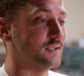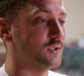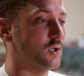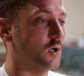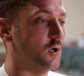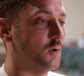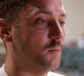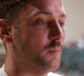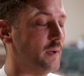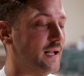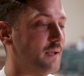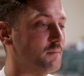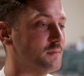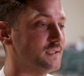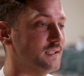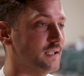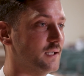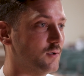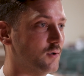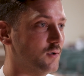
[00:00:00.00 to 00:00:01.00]
So my name
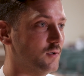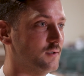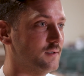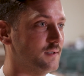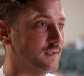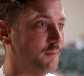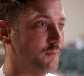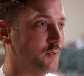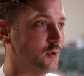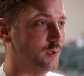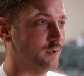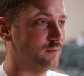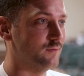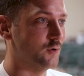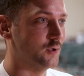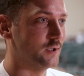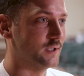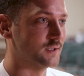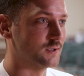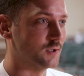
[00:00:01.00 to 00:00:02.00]
is Nico. I'm
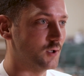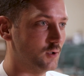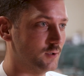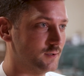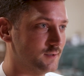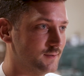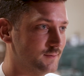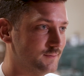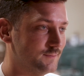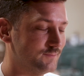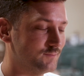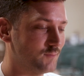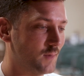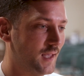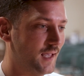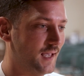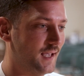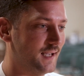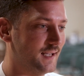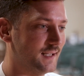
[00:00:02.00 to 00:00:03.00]
34 years old
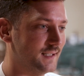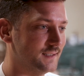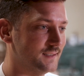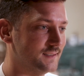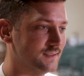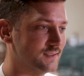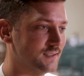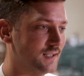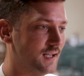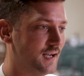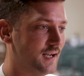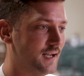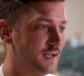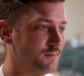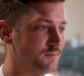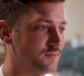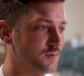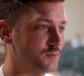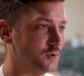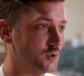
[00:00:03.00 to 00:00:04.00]
and
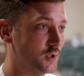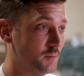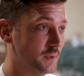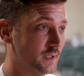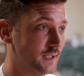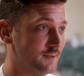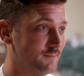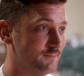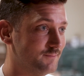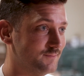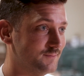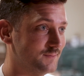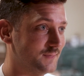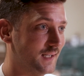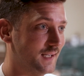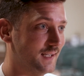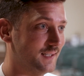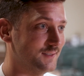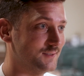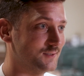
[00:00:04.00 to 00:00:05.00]
I'm from Germany.
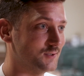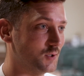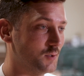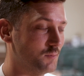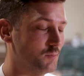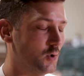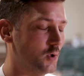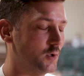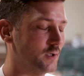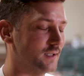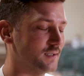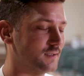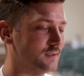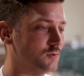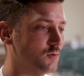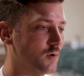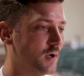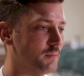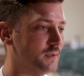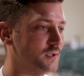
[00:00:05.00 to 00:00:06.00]
Yeah, so born
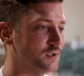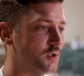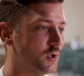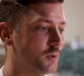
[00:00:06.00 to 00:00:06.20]
and grew up in